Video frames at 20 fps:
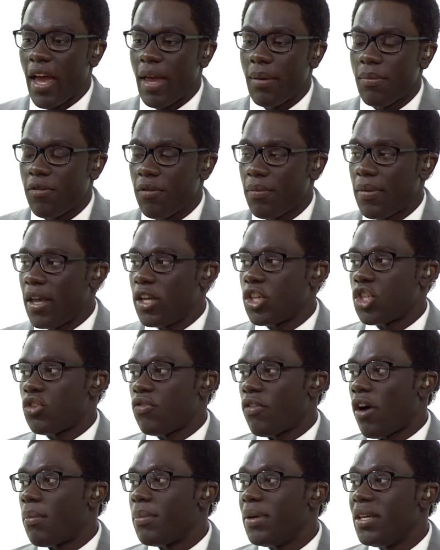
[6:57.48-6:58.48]
information
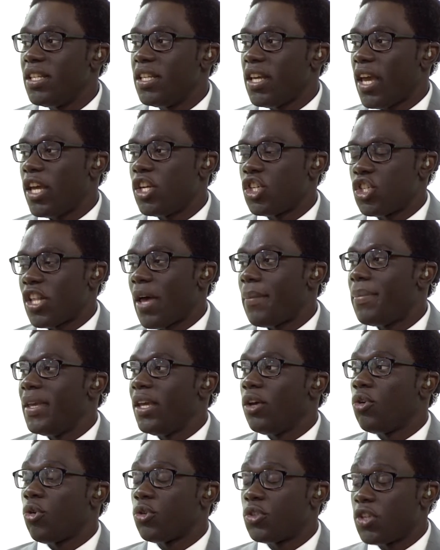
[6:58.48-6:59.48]
around mediation, that being an
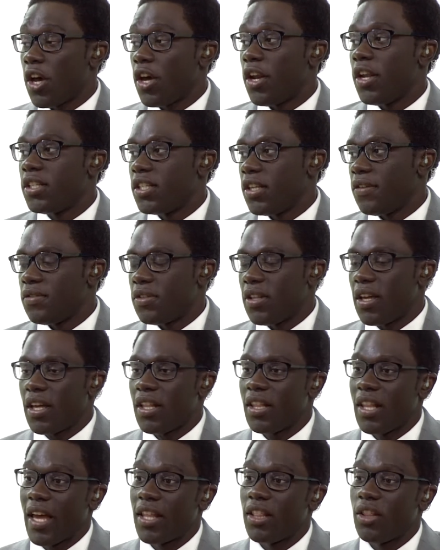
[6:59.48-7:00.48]
alternative that
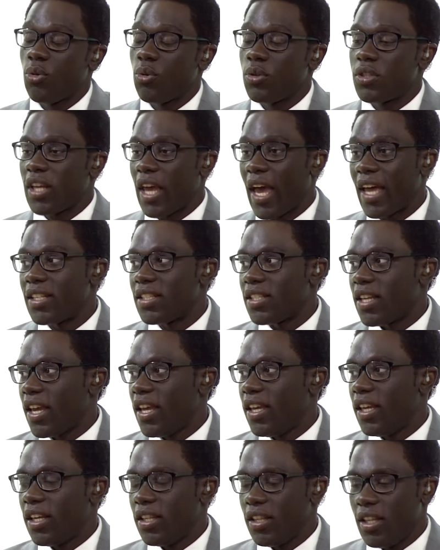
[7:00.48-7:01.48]
landlords can
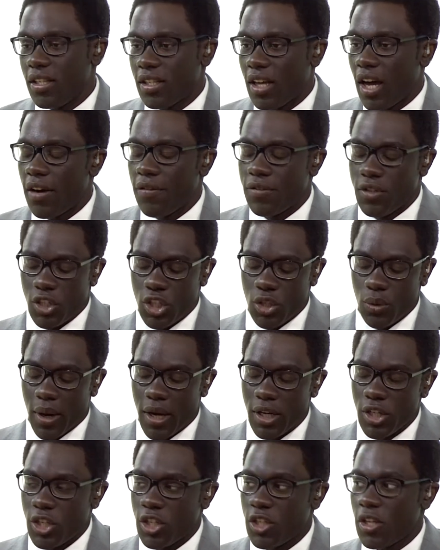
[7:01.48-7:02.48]
take in these kind of
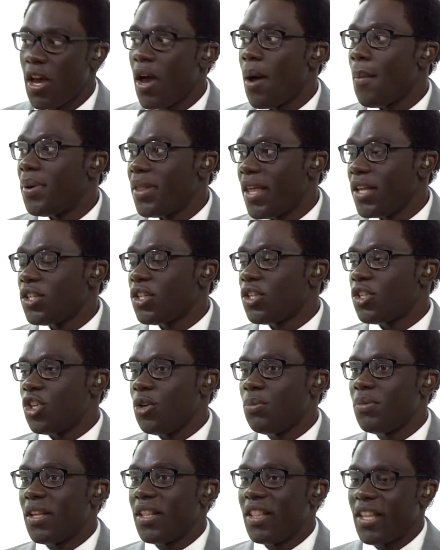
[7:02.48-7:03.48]
situations. But let's assume
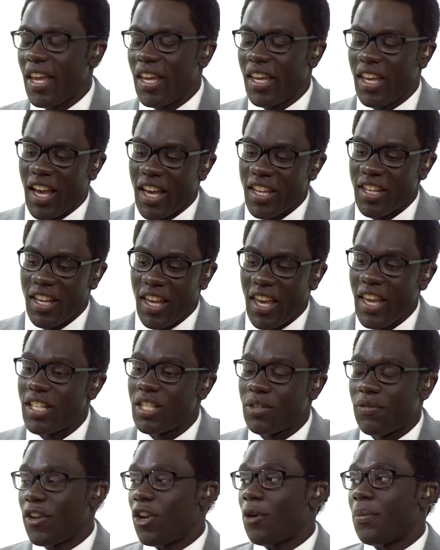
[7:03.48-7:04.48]
that Lakon is
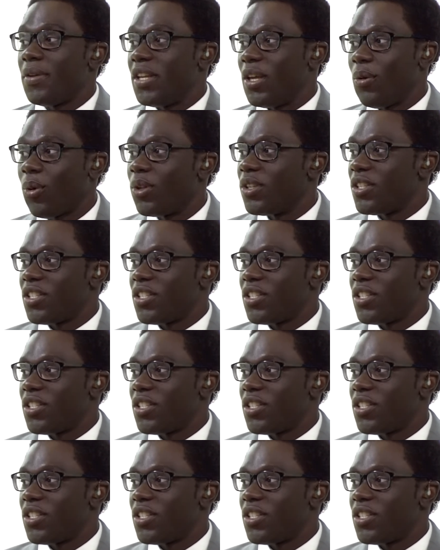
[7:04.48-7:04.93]
fed up and he wants